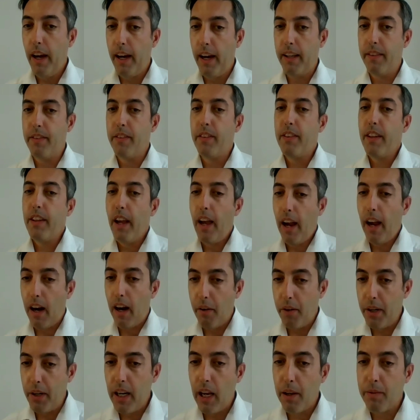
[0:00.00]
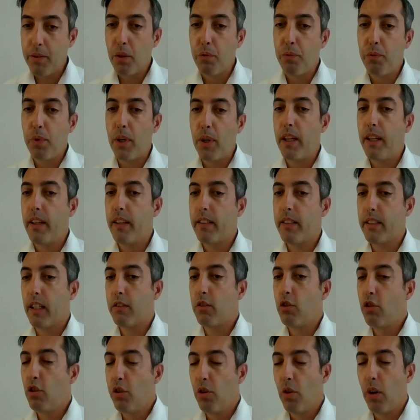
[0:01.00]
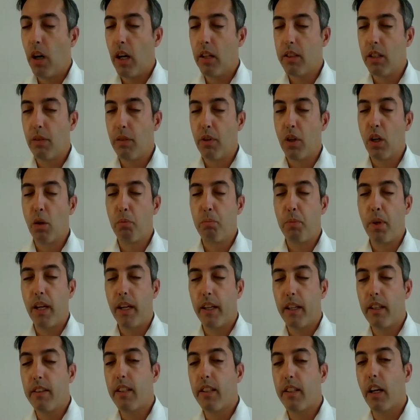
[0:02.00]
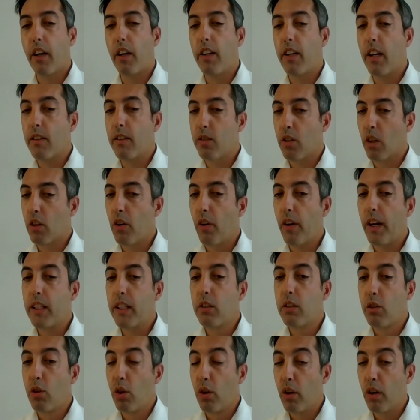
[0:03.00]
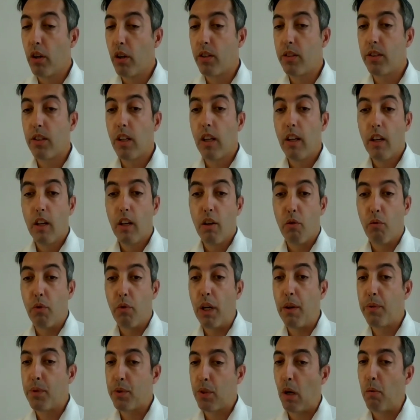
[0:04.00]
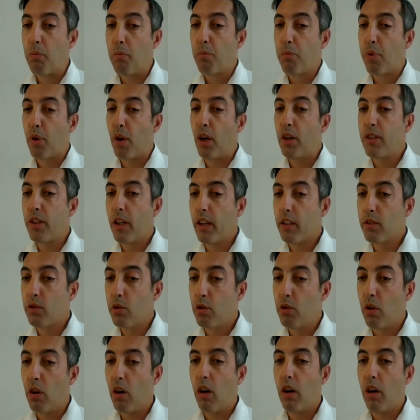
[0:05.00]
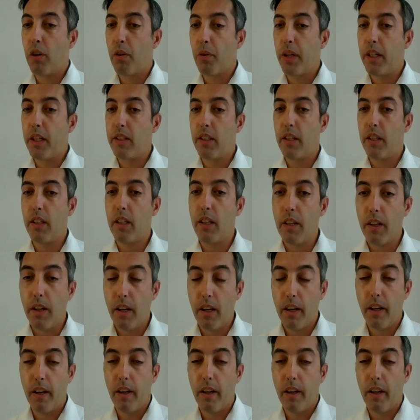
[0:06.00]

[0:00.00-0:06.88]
And I really have the feeling that you are developing in Tech Alliance the correct tools with some products you already